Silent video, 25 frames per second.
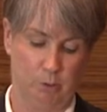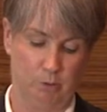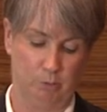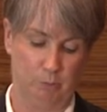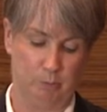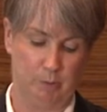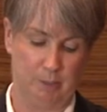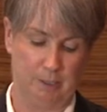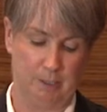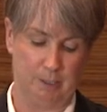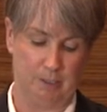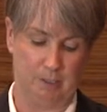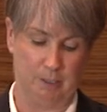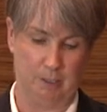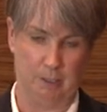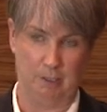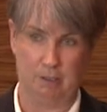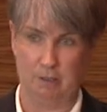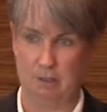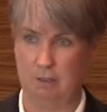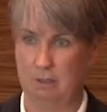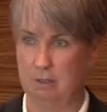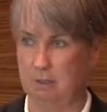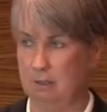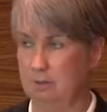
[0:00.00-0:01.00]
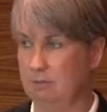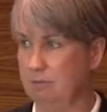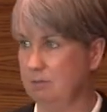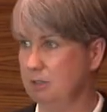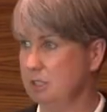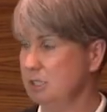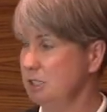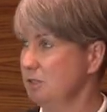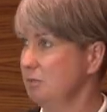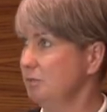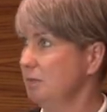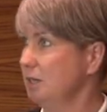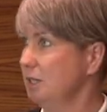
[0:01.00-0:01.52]
have been that the
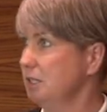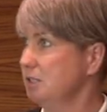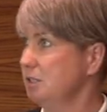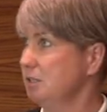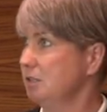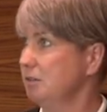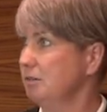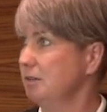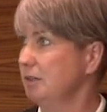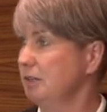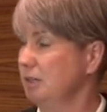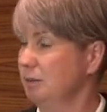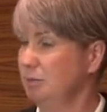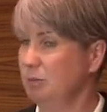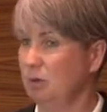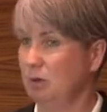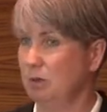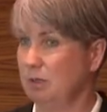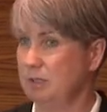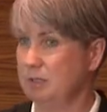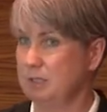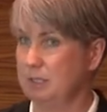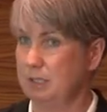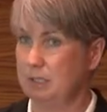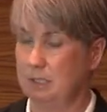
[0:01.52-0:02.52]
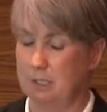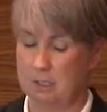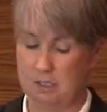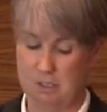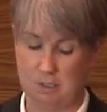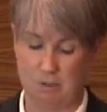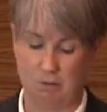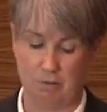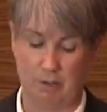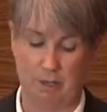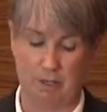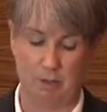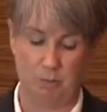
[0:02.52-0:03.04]
Vision Mātauranga policy is
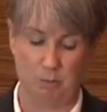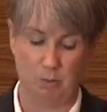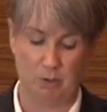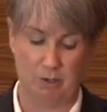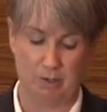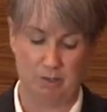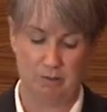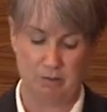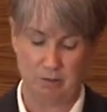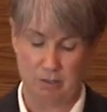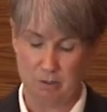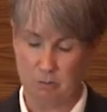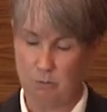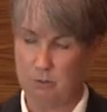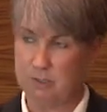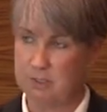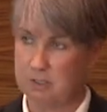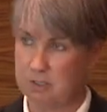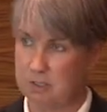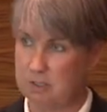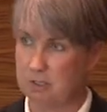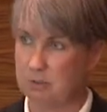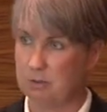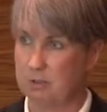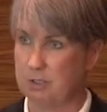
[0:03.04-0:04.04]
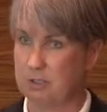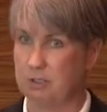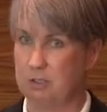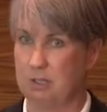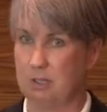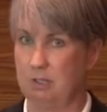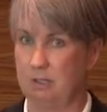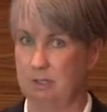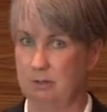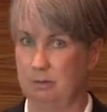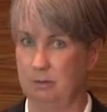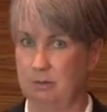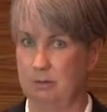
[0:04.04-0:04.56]
great, but I think we're still
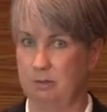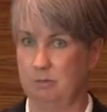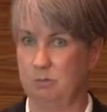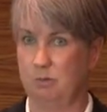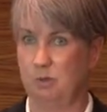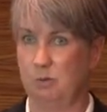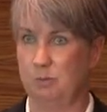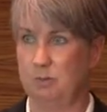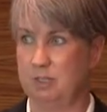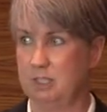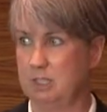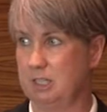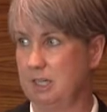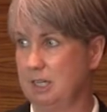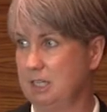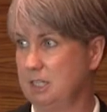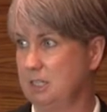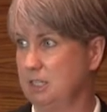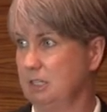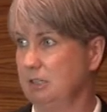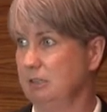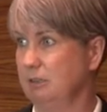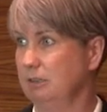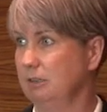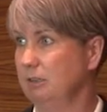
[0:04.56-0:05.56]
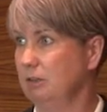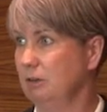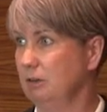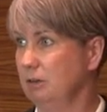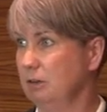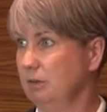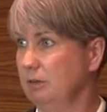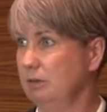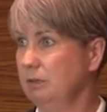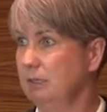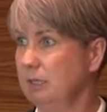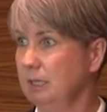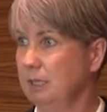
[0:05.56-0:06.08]
struggling with implementation. I
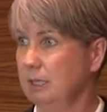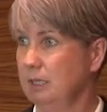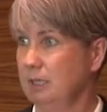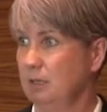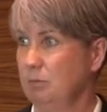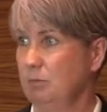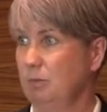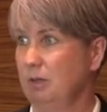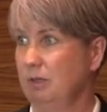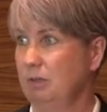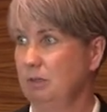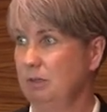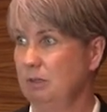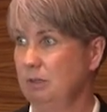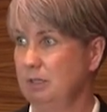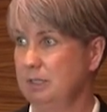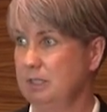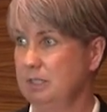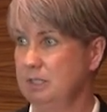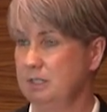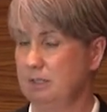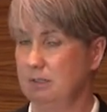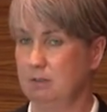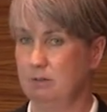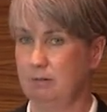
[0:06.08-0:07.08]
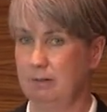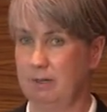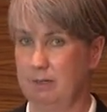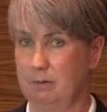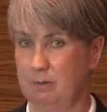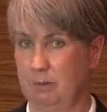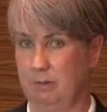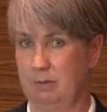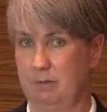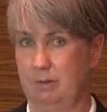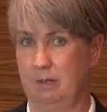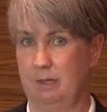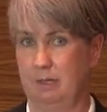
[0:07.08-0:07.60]
know my colleagues agree
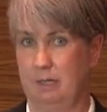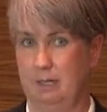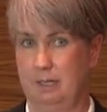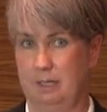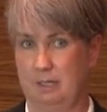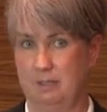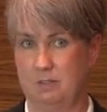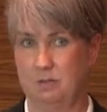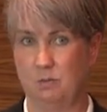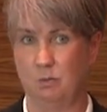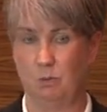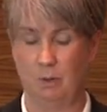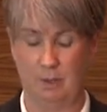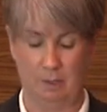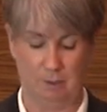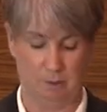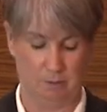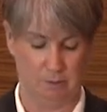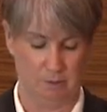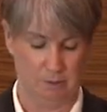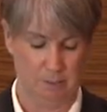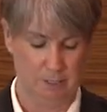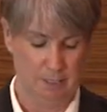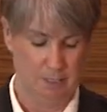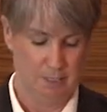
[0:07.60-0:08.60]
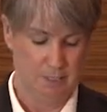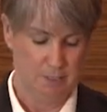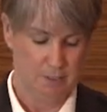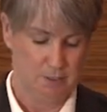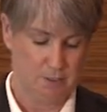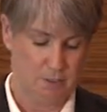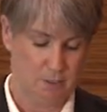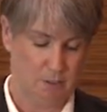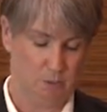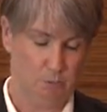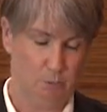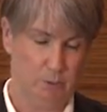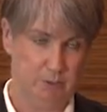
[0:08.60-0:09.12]
with that as well.
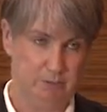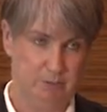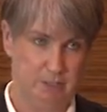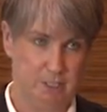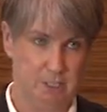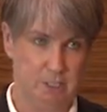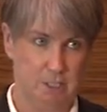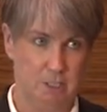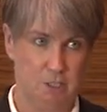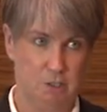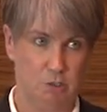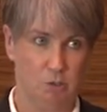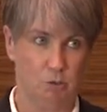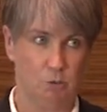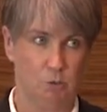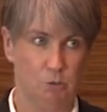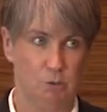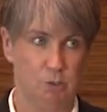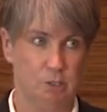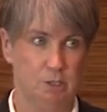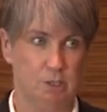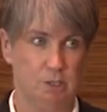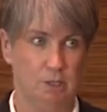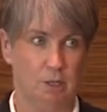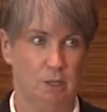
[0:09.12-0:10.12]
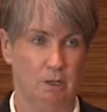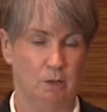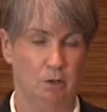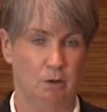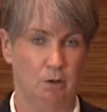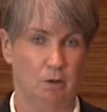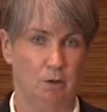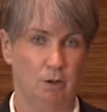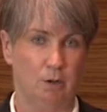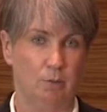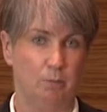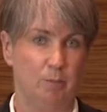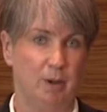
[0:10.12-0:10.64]
So we've actually talked a
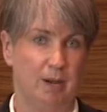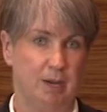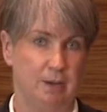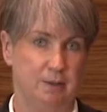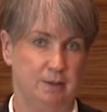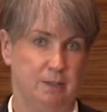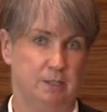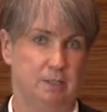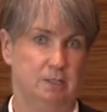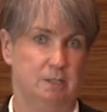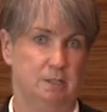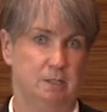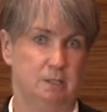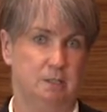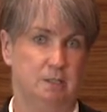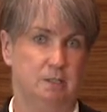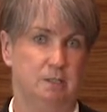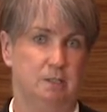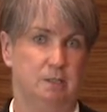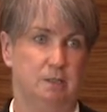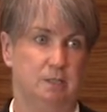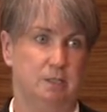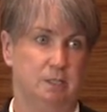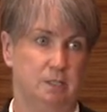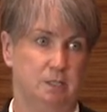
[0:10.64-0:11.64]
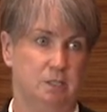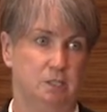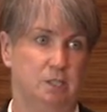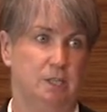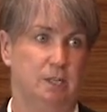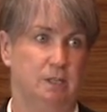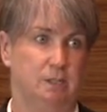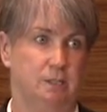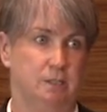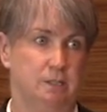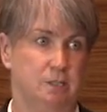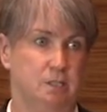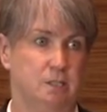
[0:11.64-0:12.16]
lot about this in the Science
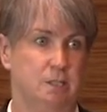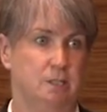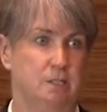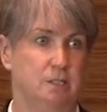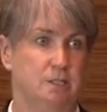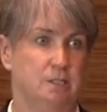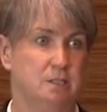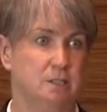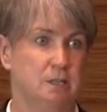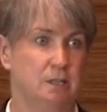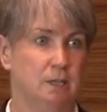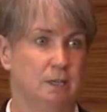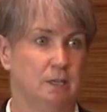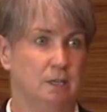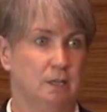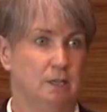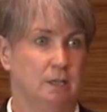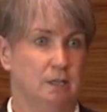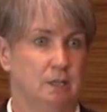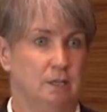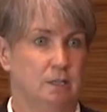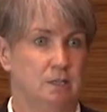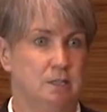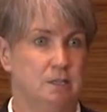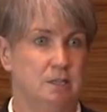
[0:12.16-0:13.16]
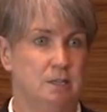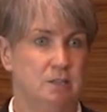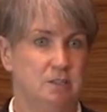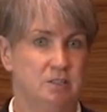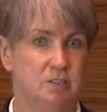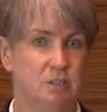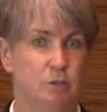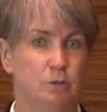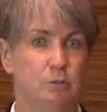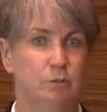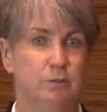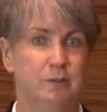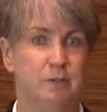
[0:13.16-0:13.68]
Challenge, is there
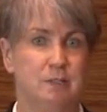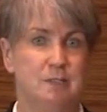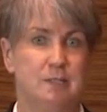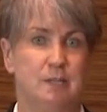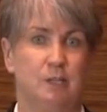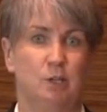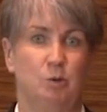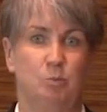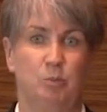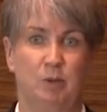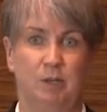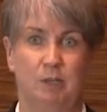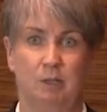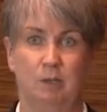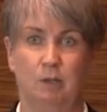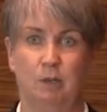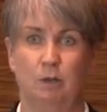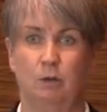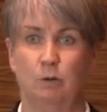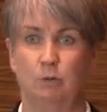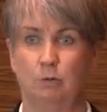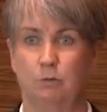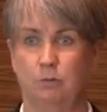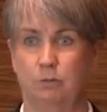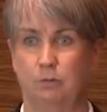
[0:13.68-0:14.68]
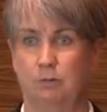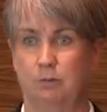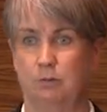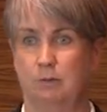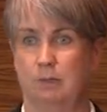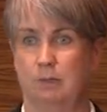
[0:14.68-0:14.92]
still feels like a big gulf